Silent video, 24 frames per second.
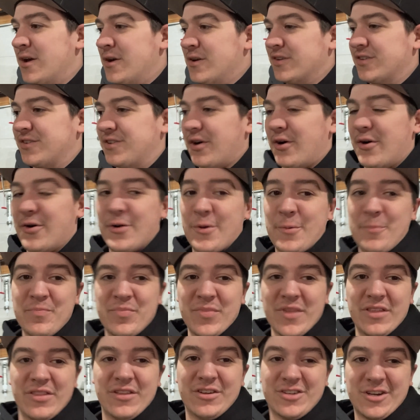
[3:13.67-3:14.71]
So
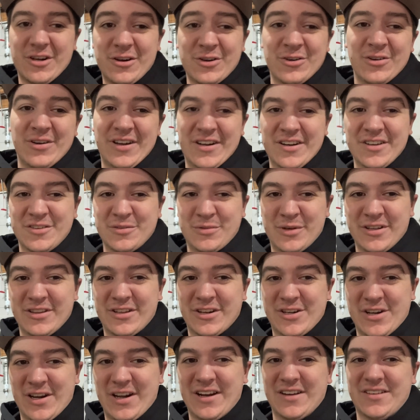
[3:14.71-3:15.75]
the tone ring is what
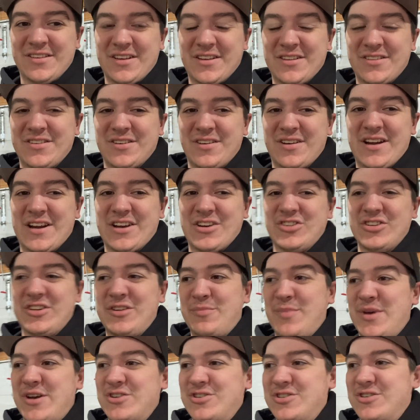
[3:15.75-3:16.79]
the crank sensor actually
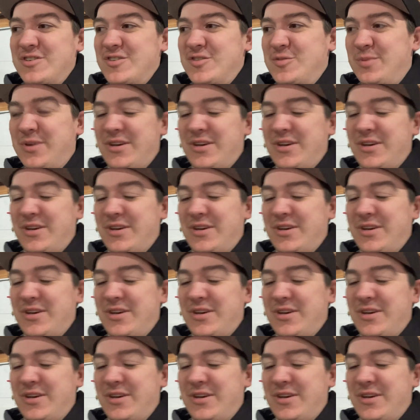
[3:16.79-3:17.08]
measures,